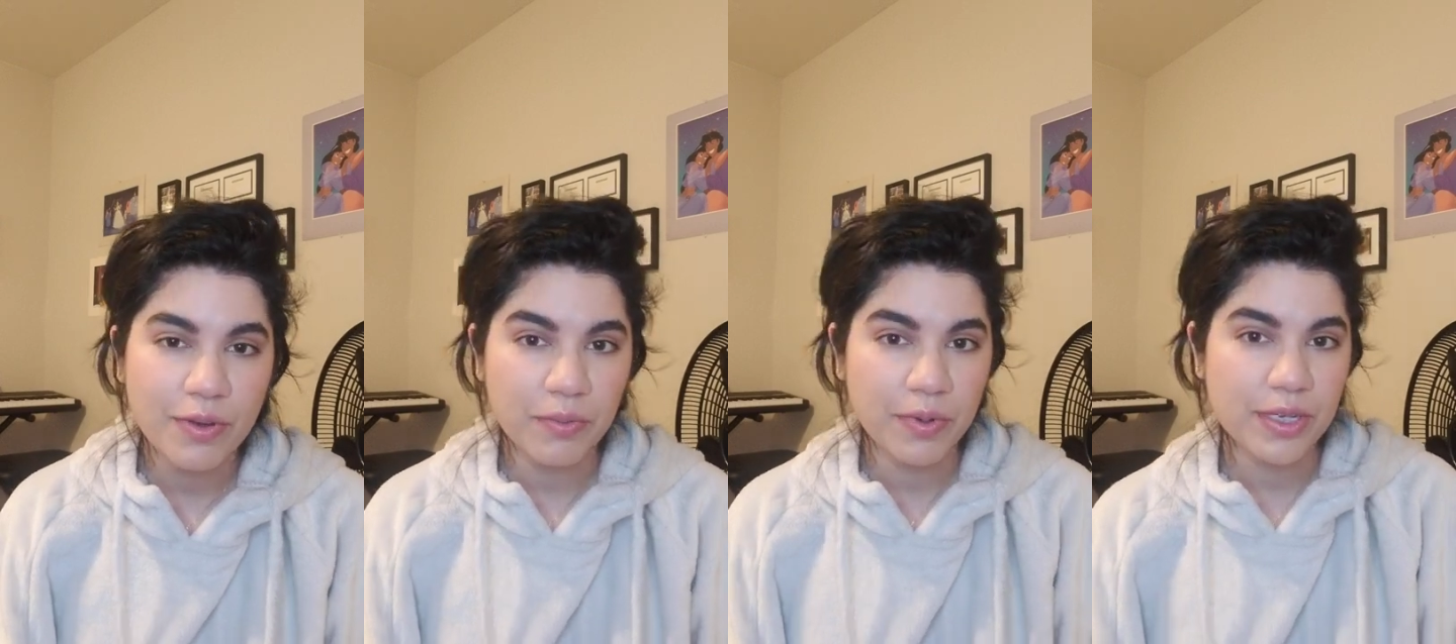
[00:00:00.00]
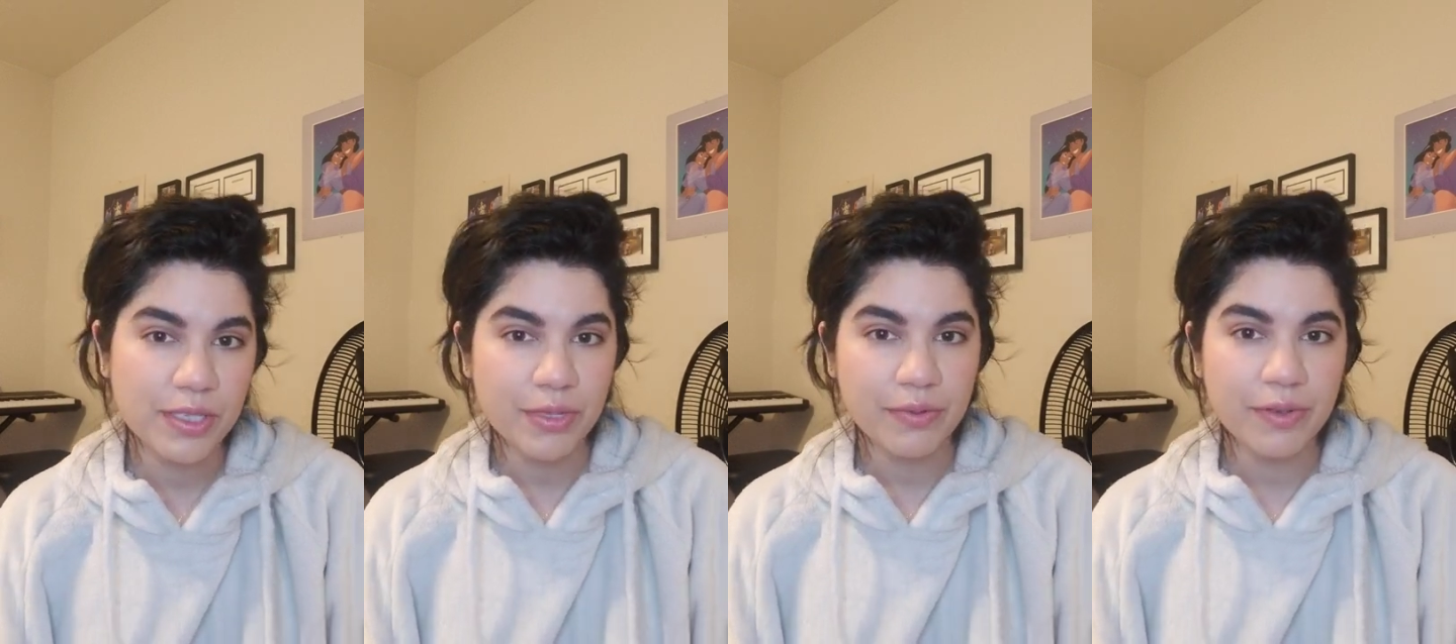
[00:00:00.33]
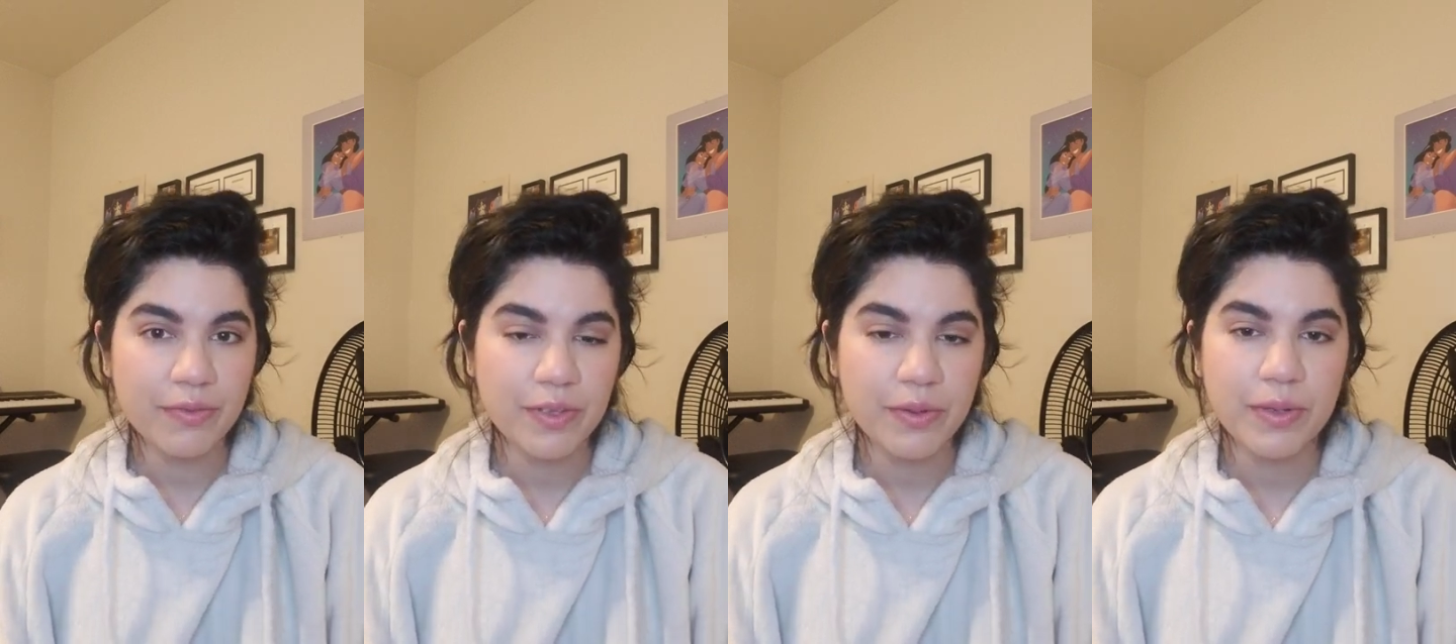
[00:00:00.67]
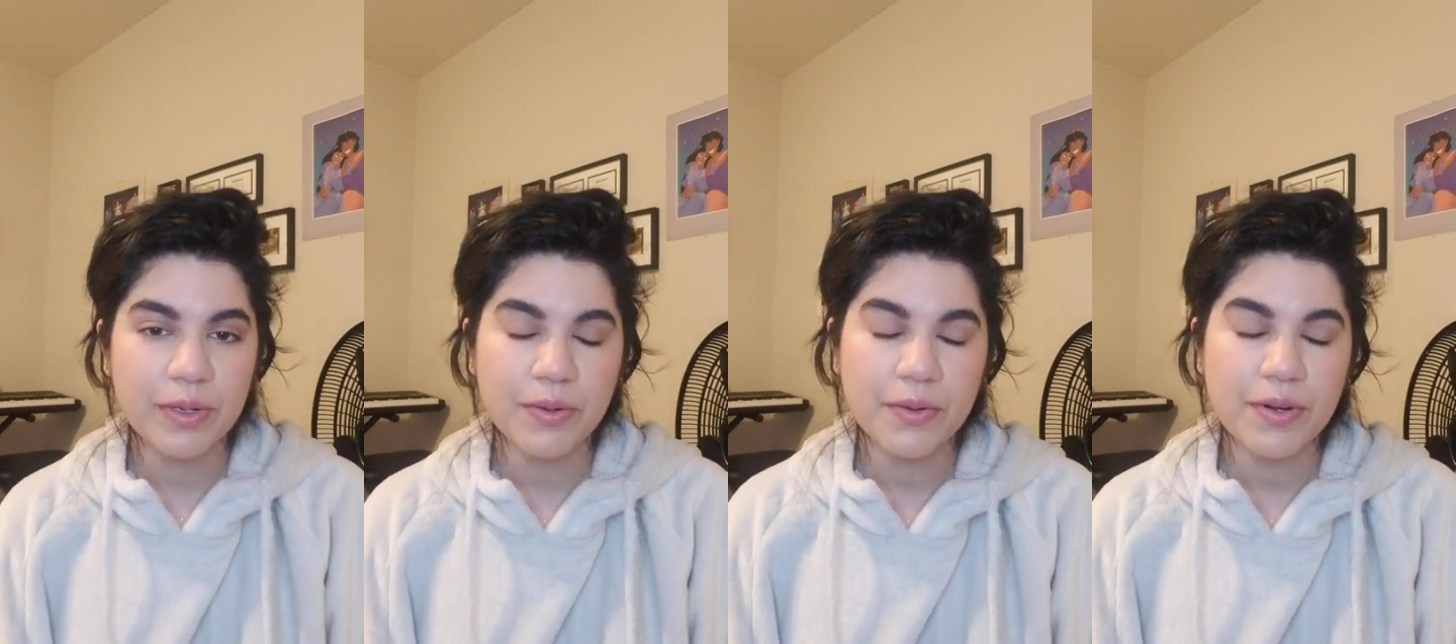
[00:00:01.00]
I wanted to review
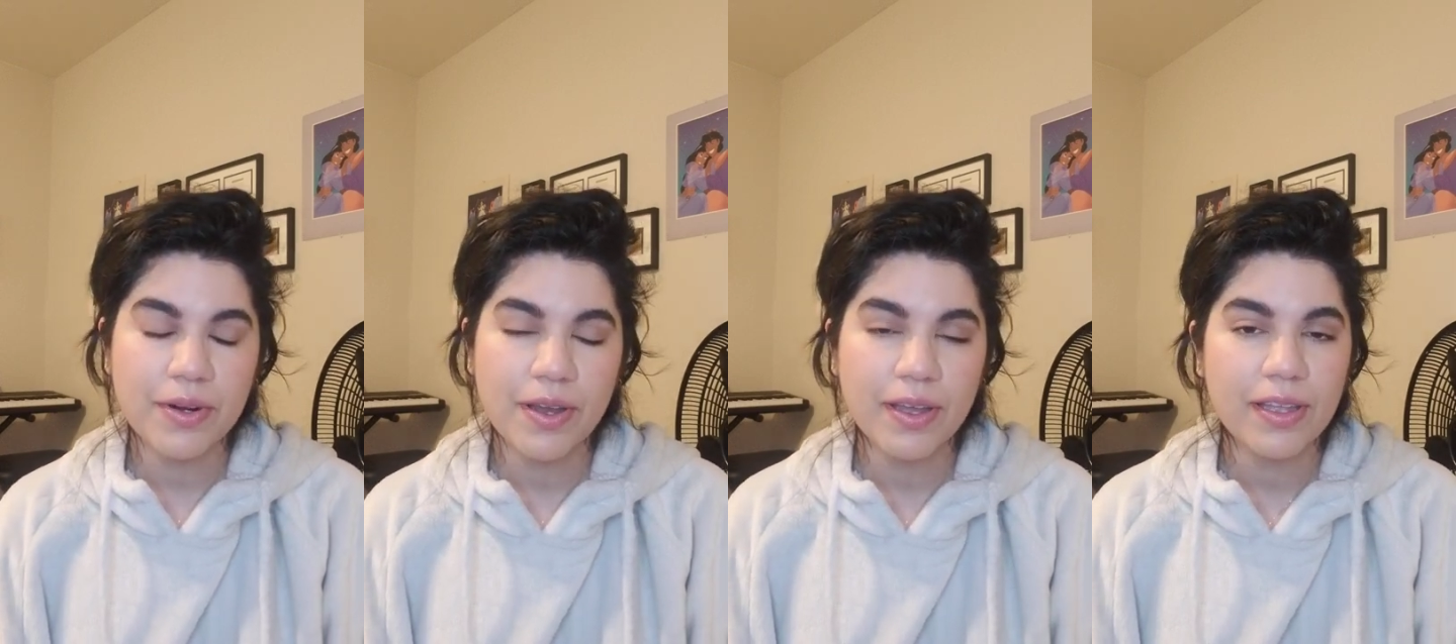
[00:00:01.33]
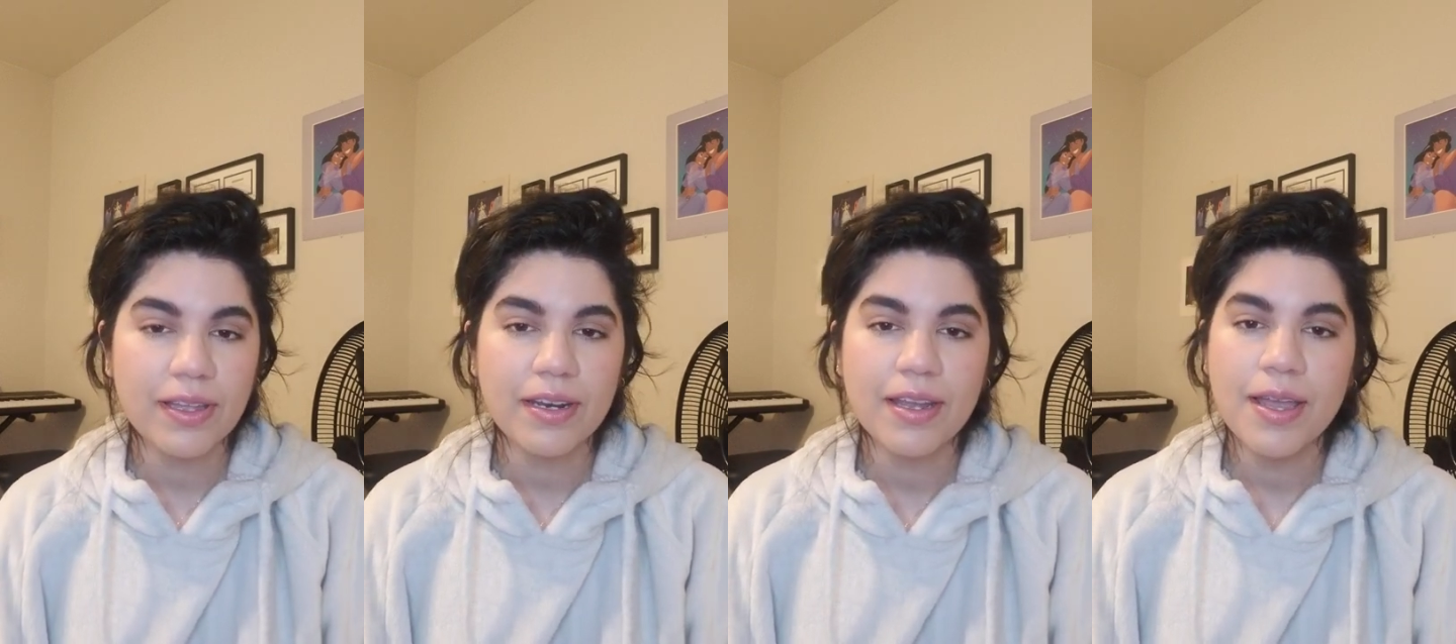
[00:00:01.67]
it or not,